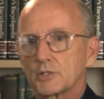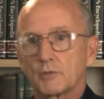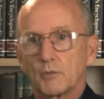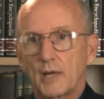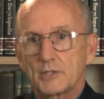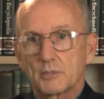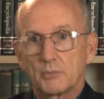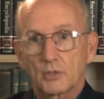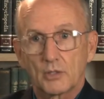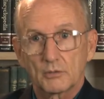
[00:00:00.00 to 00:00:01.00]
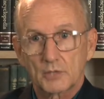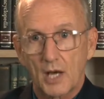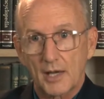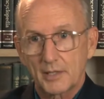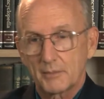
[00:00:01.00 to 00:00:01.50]
So he writes a book called
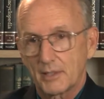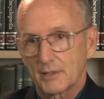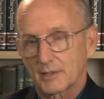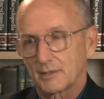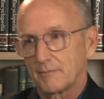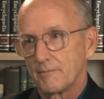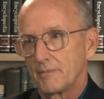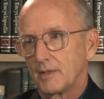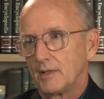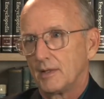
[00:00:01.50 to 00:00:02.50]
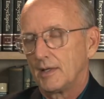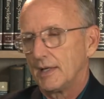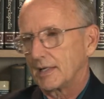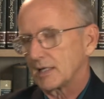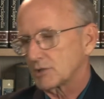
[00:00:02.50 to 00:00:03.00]
God in America.
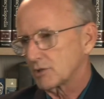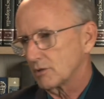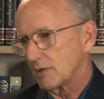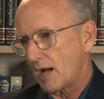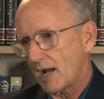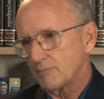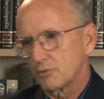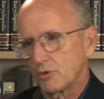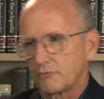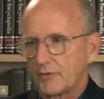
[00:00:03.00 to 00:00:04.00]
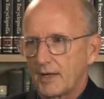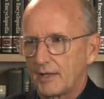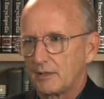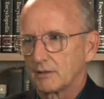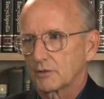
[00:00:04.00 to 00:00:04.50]
And he gets certain
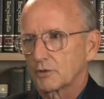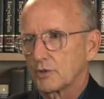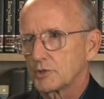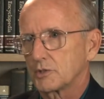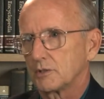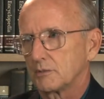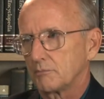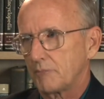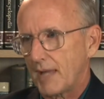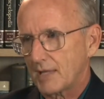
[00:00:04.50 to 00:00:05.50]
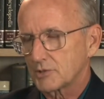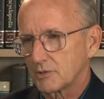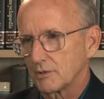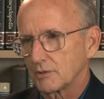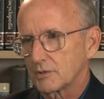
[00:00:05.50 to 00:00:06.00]
high-profile Christian
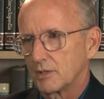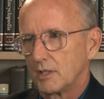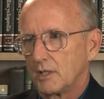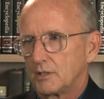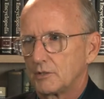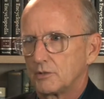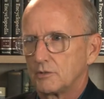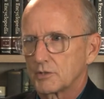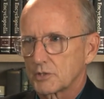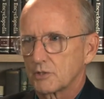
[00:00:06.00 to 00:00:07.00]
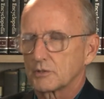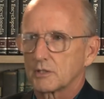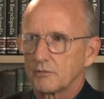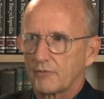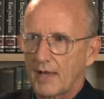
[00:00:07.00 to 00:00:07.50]
pastors to assert
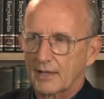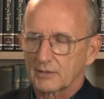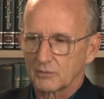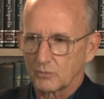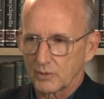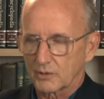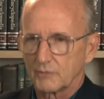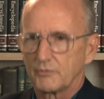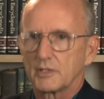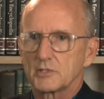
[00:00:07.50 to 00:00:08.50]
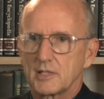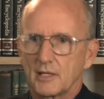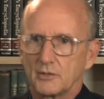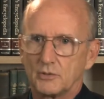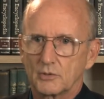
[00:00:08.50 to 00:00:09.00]
to the fact that we're convinced
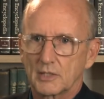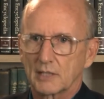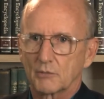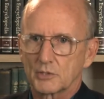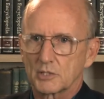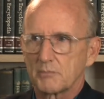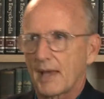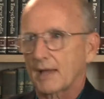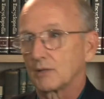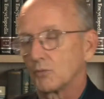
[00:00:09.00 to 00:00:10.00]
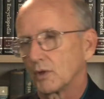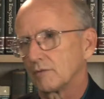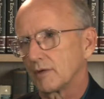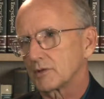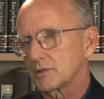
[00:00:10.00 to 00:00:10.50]
now that Newt Gingrich is back and one
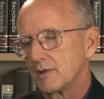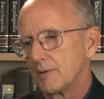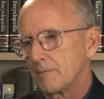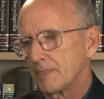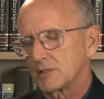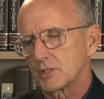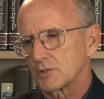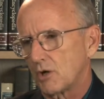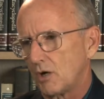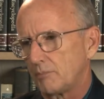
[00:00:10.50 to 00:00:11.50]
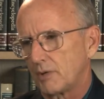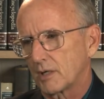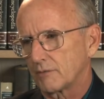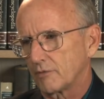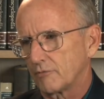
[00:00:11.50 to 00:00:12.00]
of us. This is all
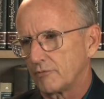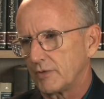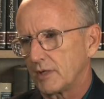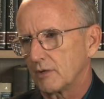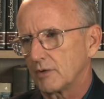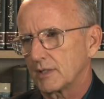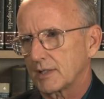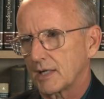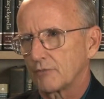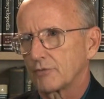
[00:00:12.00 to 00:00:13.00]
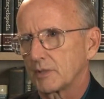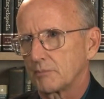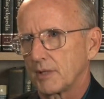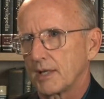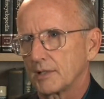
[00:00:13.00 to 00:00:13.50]
part of a very carefully
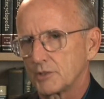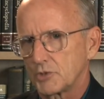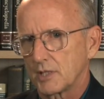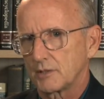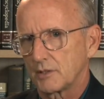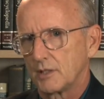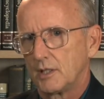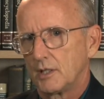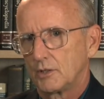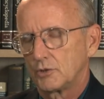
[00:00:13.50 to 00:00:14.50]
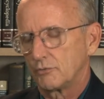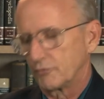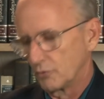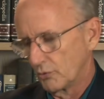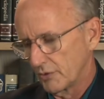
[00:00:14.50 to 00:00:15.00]
planned agenda to
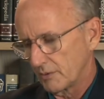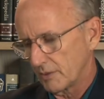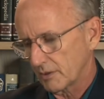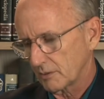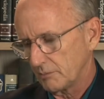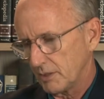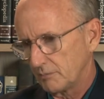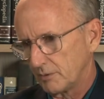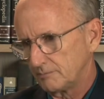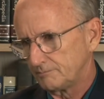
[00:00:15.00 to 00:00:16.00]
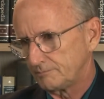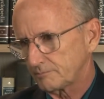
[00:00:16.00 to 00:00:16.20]
fool the American people.